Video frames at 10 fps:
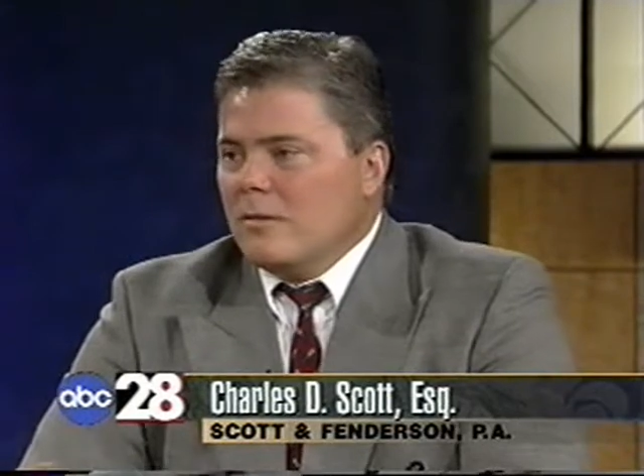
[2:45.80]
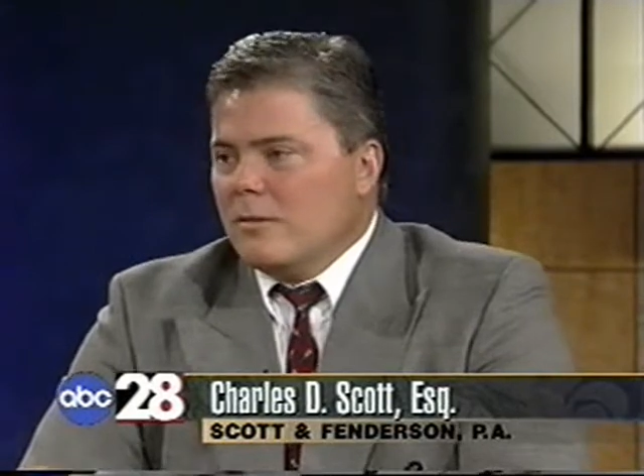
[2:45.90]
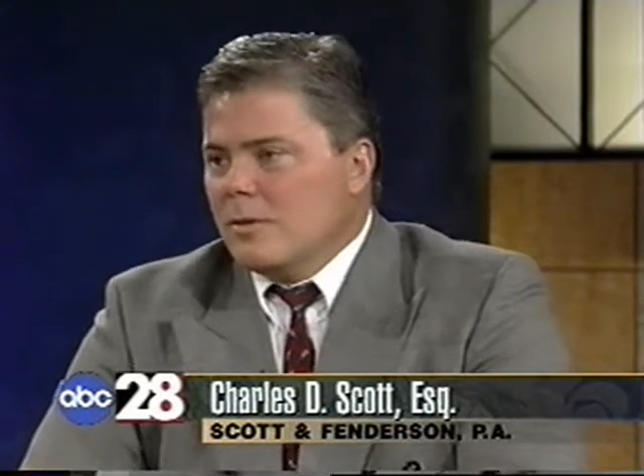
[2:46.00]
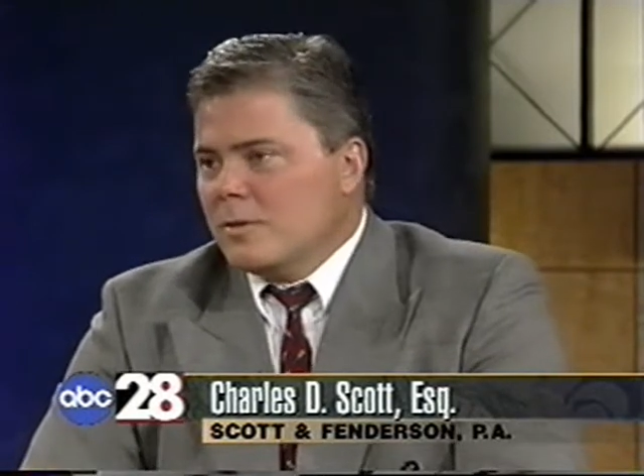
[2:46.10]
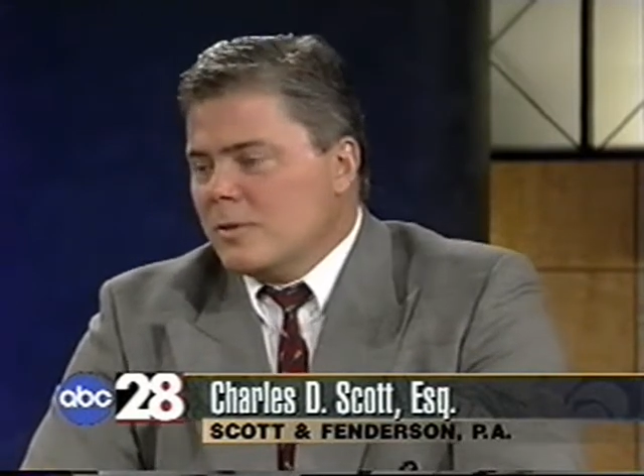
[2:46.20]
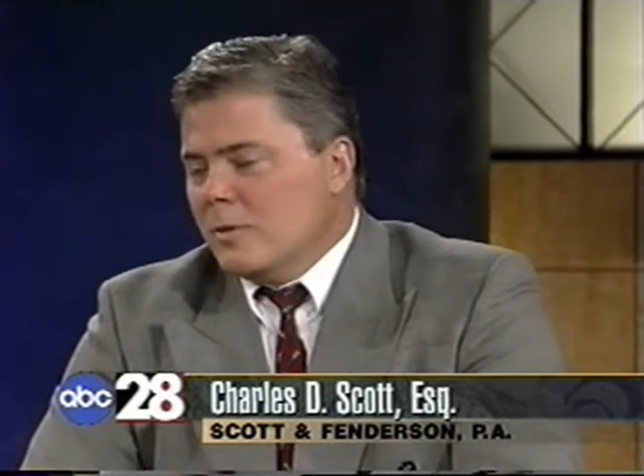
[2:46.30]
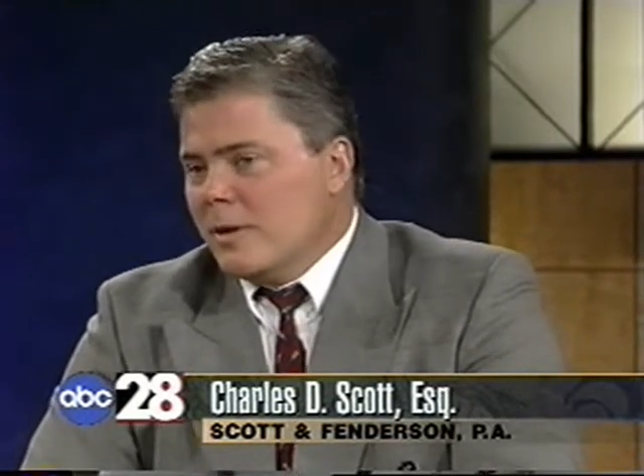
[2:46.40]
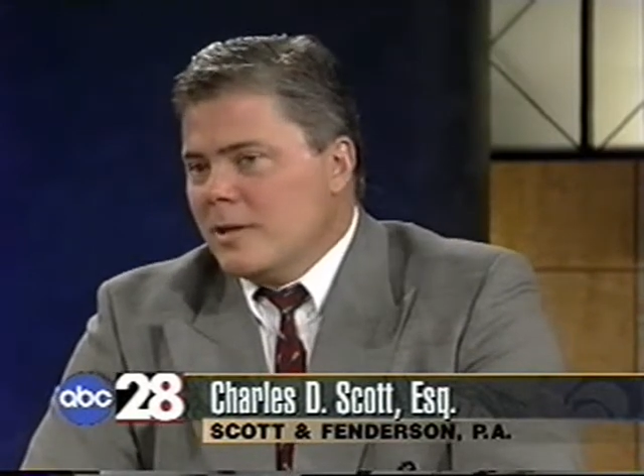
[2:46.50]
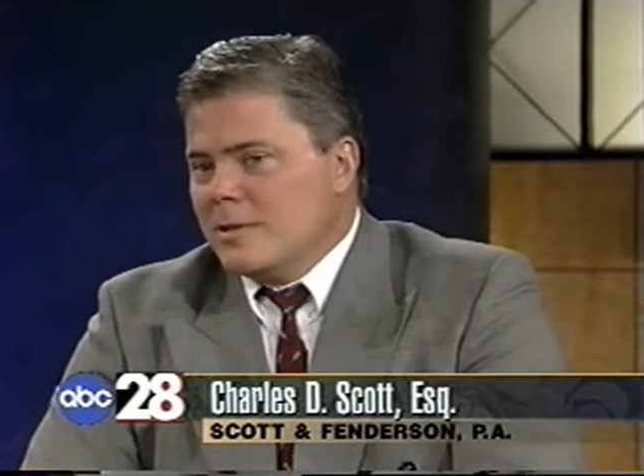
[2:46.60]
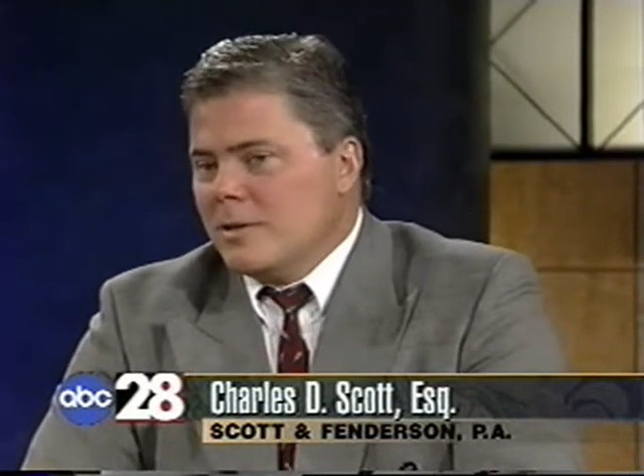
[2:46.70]
Those
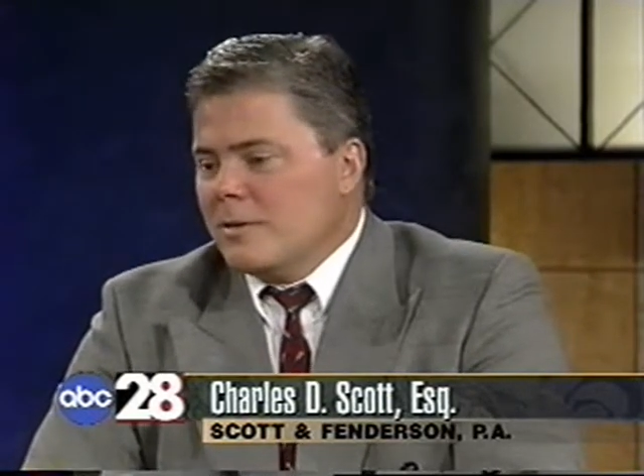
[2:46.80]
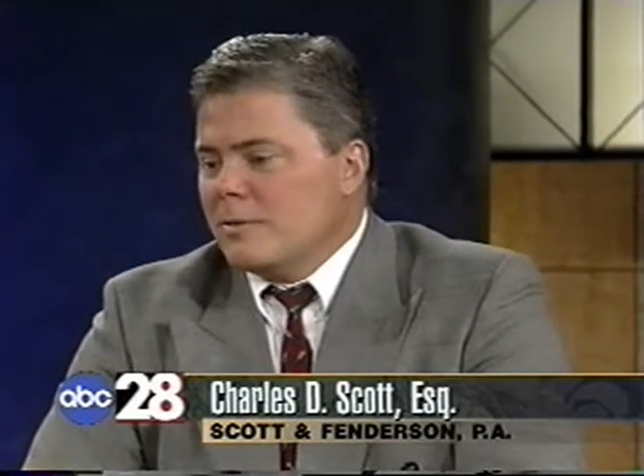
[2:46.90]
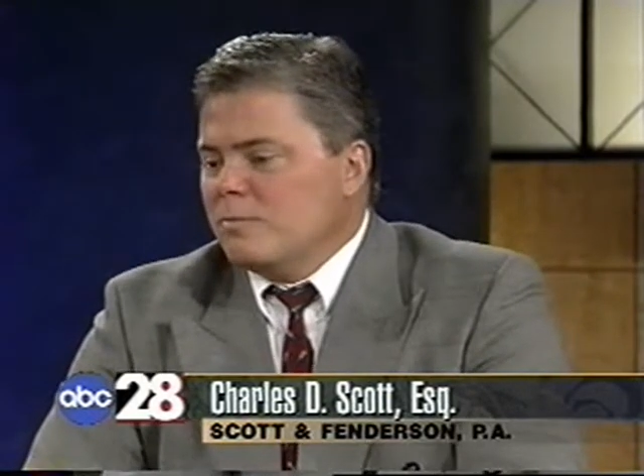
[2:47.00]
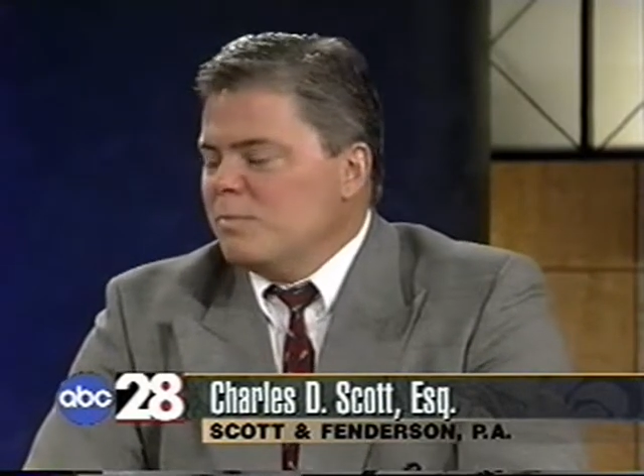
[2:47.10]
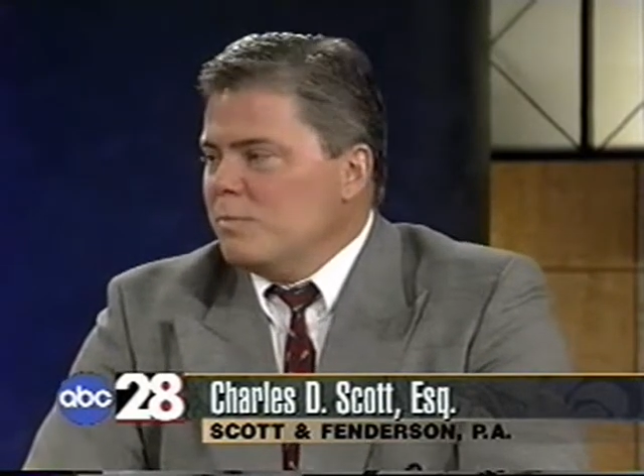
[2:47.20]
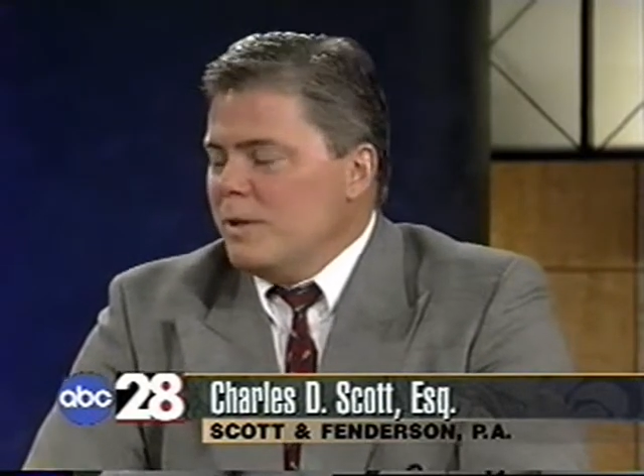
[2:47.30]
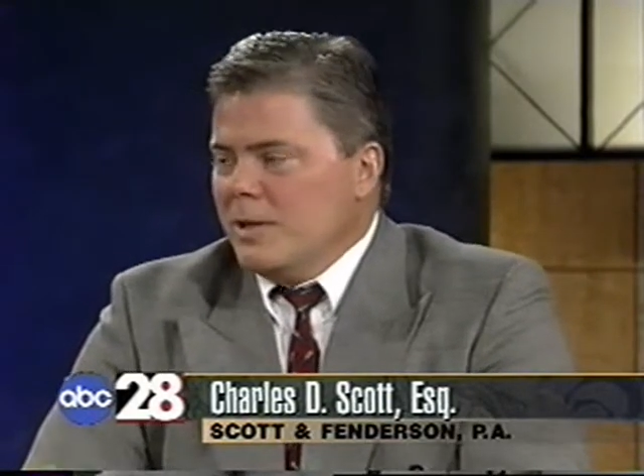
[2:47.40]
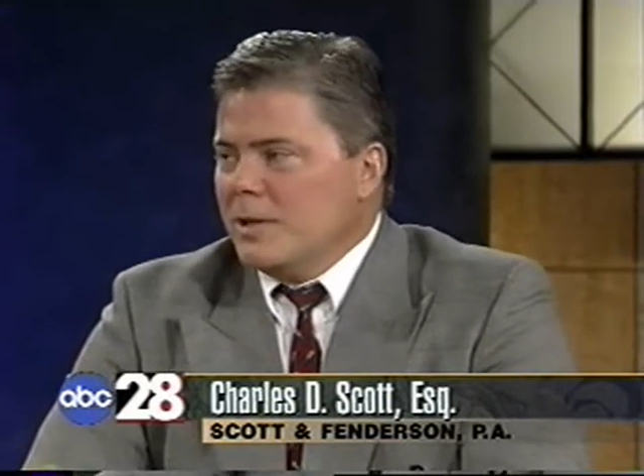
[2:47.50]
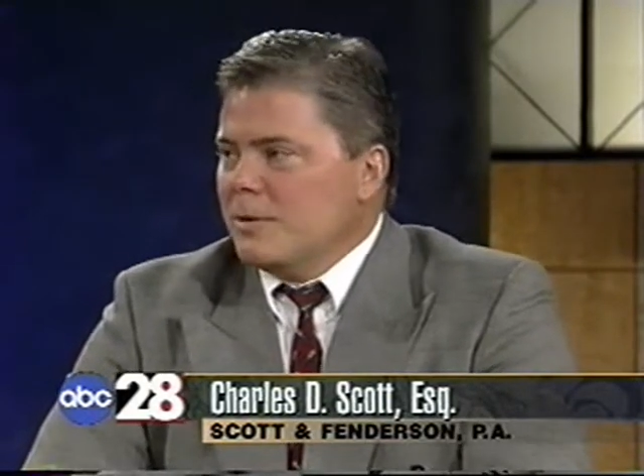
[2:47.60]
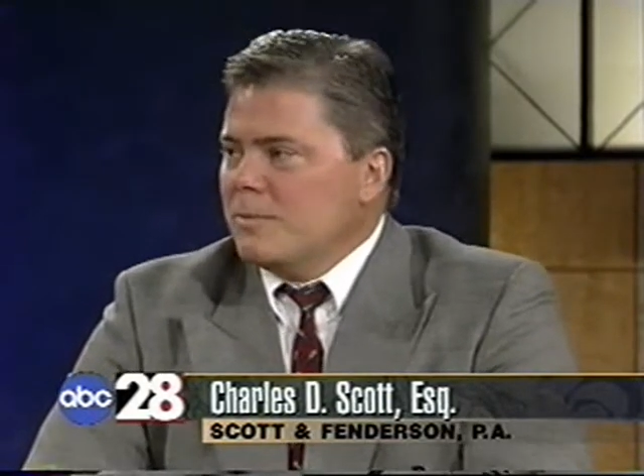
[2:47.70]
lawyers that are
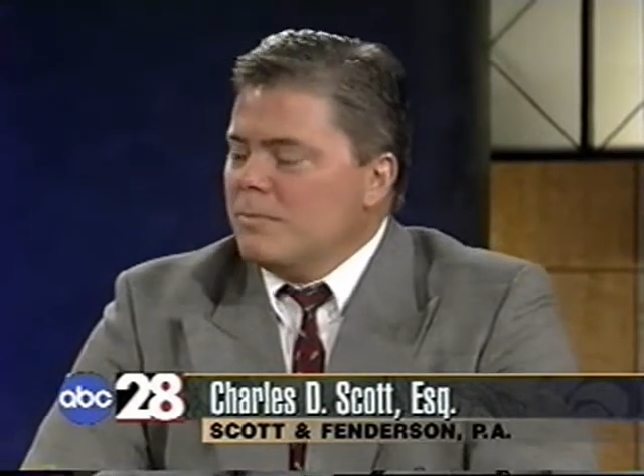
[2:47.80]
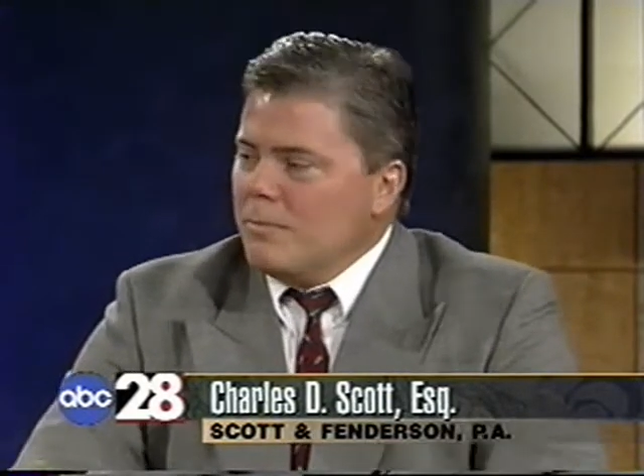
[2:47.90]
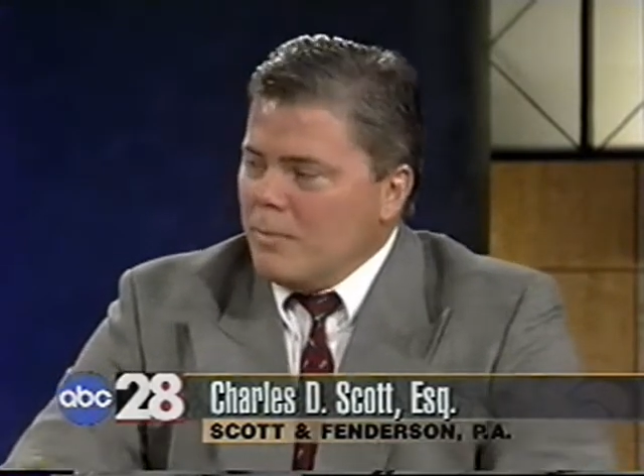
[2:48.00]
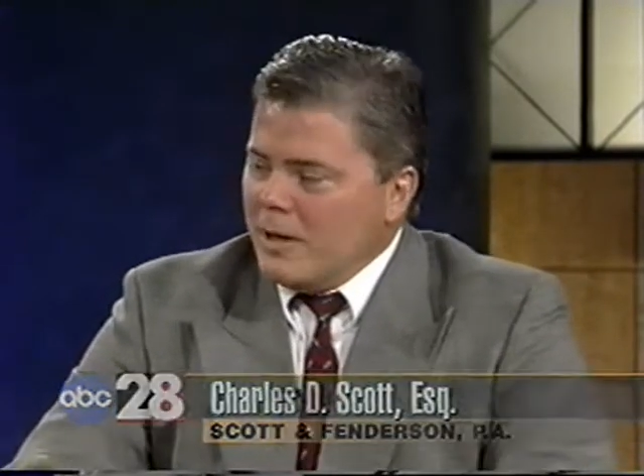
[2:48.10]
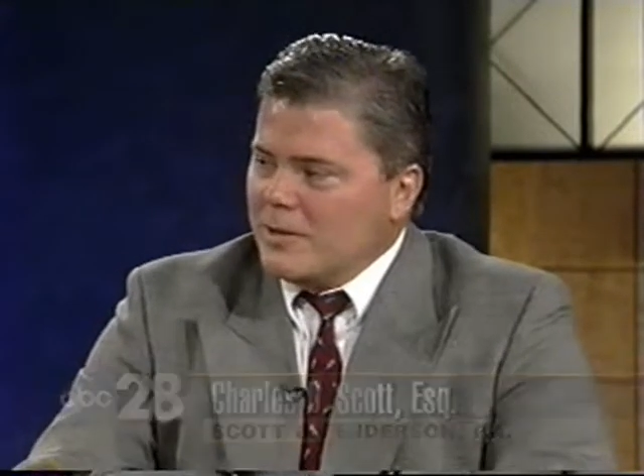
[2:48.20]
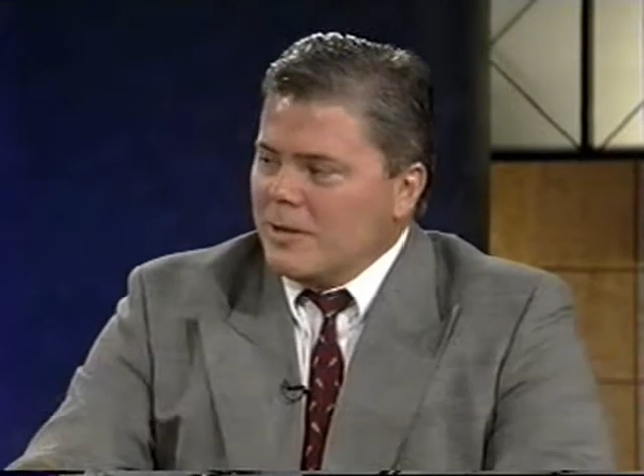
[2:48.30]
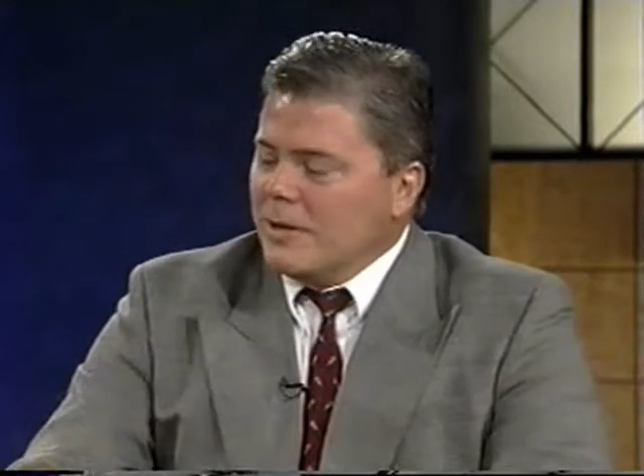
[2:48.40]
bent